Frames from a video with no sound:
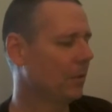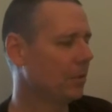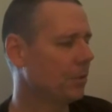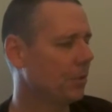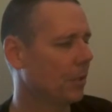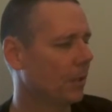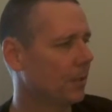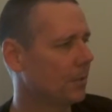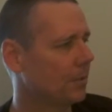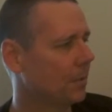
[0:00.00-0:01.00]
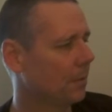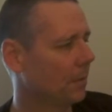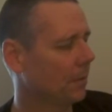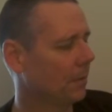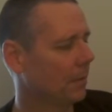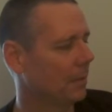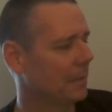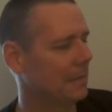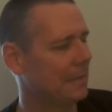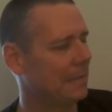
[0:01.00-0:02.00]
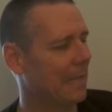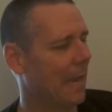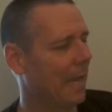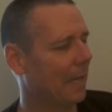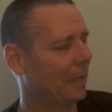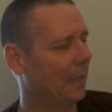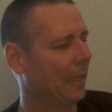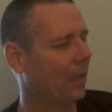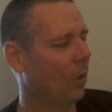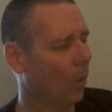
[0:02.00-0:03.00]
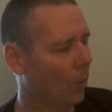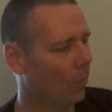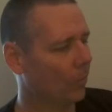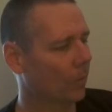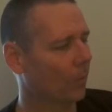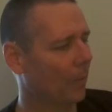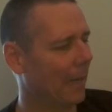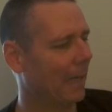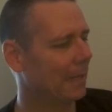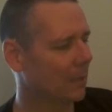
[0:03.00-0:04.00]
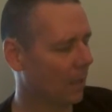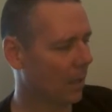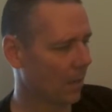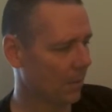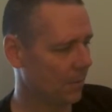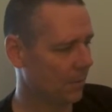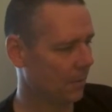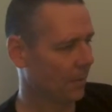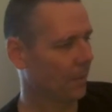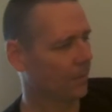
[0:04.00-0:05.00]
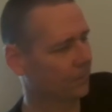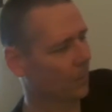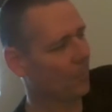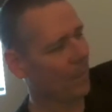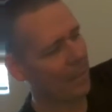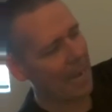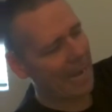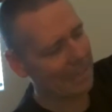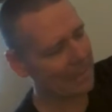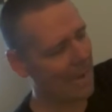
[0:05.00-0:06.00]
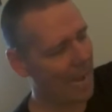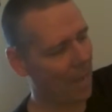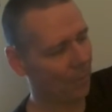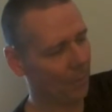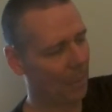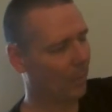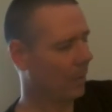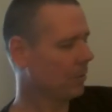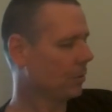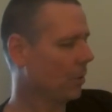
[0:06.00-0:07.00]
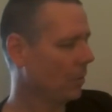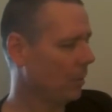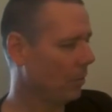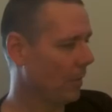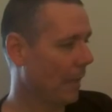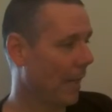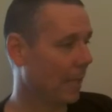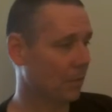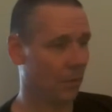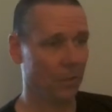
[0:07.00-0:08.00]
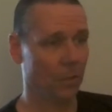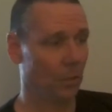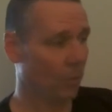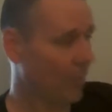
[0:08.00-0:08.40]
shirts dangling over my guitars from the neck down, and I'm going to show you that I actually do